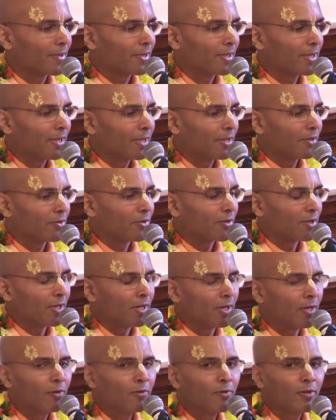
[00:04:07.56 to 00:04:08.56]
So
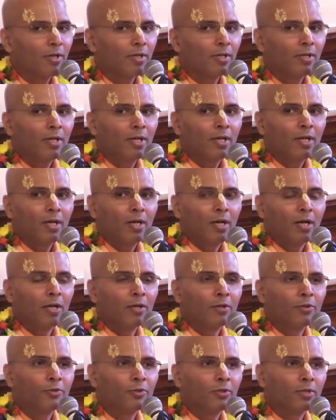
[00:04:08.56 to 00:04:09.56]
now
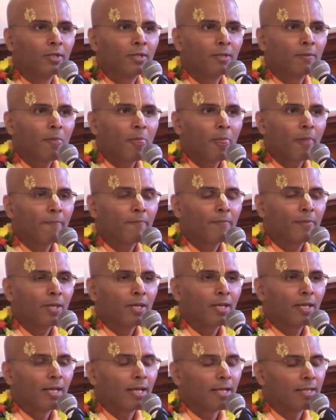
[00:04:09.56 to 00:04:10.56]
Arjuna
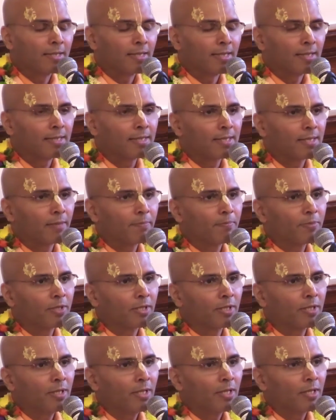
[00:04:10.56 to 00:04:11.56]
has
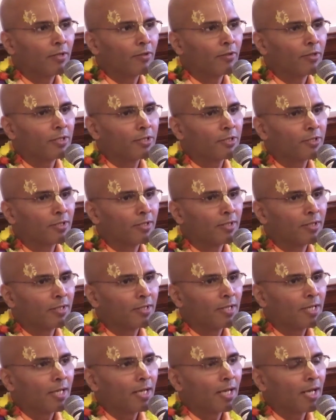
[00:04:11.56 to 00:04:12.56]
accepted Krishna
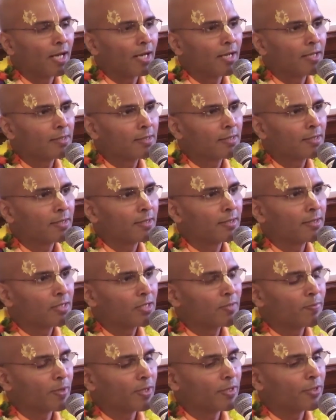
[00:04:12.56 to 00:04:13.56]
as his
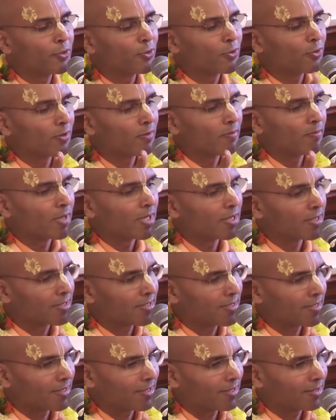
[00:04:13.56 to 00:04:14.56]
spiritual
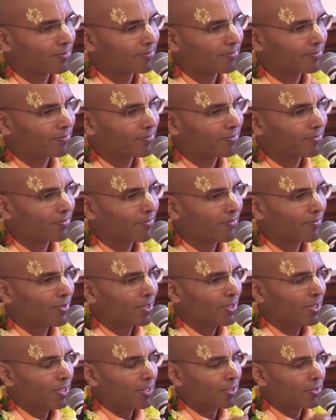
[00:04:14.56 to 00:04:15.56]
master.
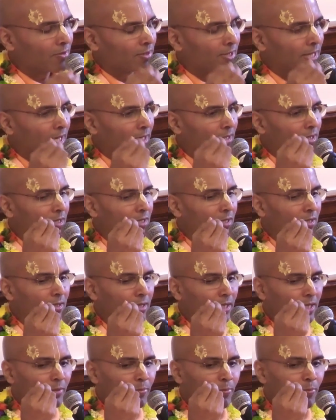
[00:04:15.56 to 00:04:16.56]
So that
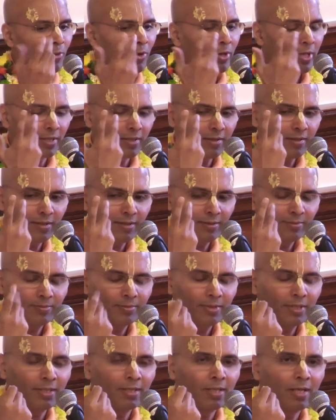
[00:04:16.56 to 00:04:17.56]
turning point
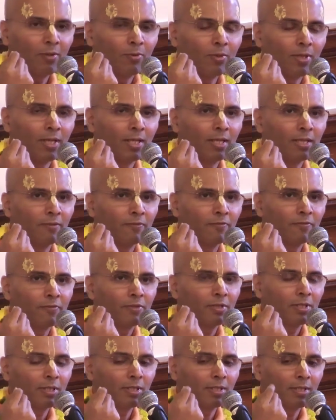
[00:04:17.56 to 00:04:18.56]
in our life
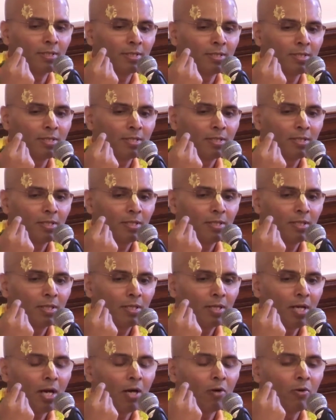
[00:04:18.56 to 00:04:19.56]
is
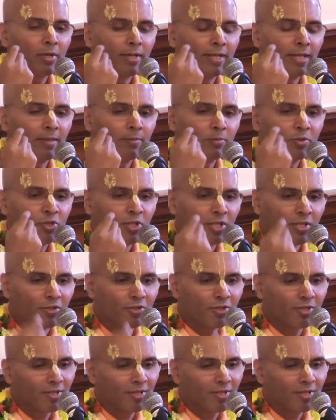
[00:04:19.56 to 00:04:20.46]
our game changer.